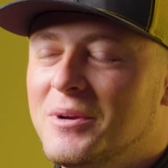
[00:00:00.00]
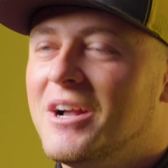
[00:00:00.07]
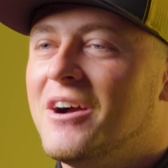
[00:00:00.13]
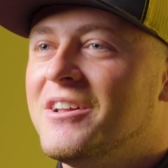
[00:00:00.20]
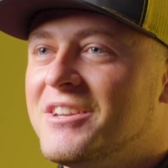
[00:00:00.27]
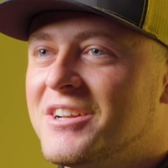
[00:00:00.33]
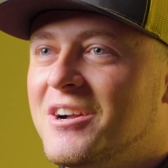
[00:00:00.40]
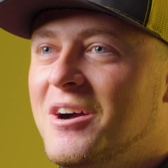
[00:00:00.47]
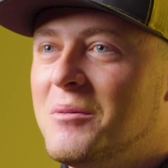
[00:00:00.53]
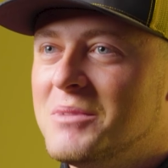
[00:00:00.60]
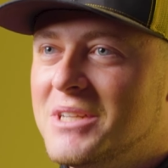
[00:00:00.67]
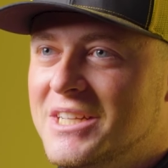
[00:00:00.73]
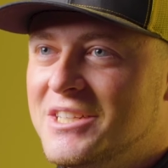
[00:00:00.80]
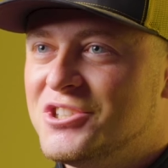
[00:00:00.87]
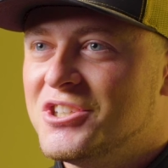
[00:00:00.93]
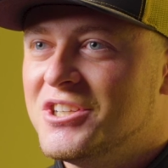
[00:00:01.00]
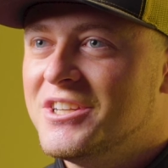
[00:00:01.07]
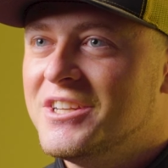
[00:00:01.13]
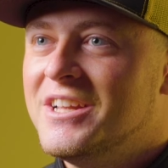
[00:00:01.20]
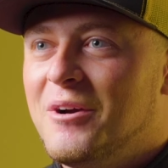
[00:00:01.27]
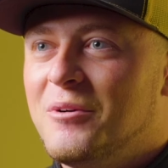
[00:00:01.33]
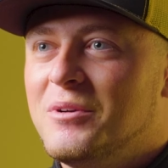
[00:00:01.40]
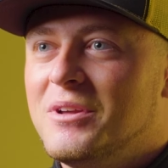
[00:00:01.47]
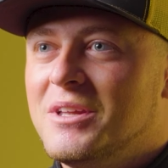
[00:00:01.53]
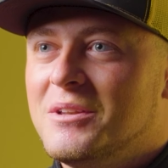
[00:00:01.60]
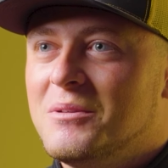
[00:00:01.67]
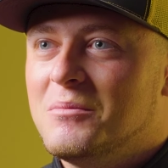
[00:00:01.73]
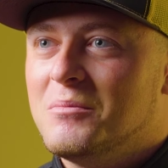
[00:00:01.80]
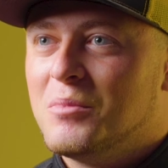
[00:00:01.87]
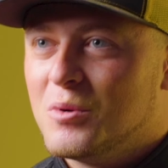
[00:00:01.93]
We got an accommodation out
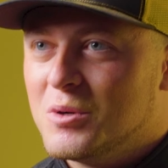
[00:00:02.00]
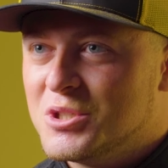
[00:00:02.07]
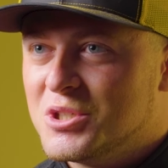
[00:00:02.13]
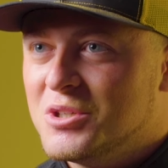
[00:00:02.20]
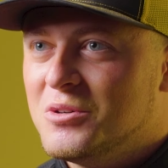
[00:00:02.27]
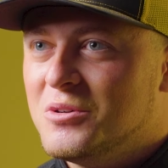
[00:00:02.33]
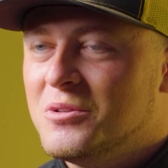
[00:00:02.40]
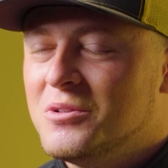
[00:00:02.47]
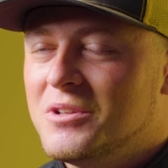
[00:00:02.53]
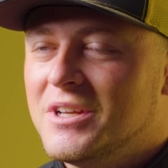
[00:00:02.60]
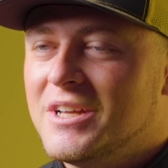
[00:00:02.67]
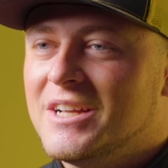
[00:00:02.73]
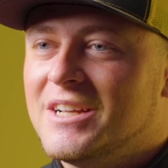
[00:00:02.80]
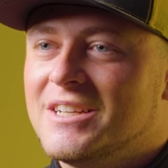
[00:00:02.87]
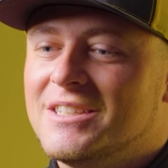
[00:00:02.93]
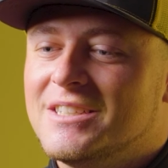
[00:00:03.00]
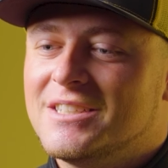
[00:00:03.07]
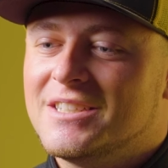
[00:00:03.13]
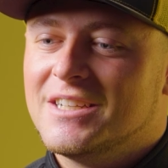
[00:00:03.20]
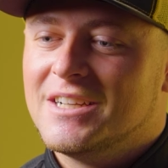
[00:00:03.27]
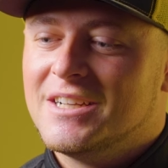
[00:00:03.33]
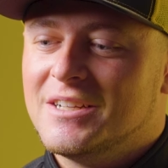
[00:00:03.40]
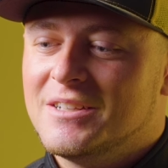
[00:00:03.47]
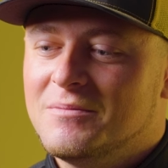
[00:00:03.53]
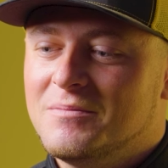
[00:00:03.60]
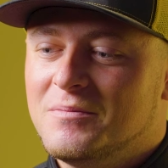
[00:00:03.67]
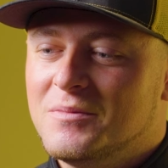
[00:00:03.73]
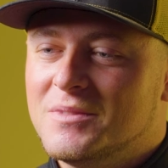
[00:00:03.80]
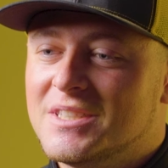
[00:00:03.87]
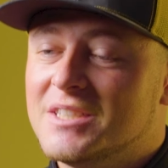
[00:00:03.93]
in Portugal, and
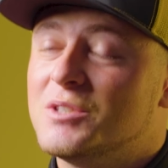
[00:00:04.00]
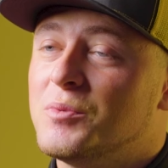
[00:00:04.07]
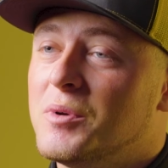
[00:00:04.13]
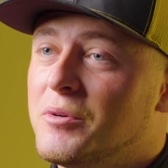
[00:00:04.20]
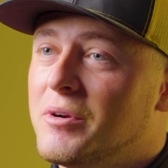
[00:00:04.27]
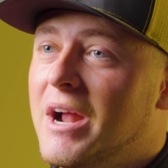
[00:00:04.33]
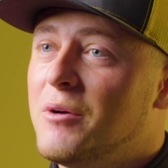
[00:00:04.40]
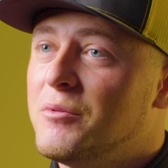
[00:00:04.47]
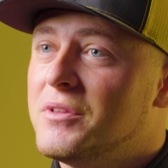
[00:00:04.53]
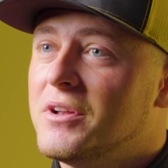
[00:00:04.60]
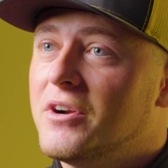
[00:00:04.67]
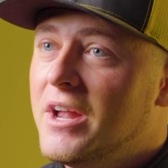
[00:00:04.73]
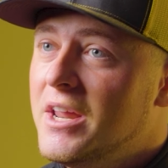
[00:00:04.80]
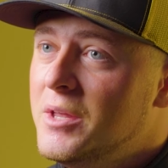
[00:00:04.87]
since we were out there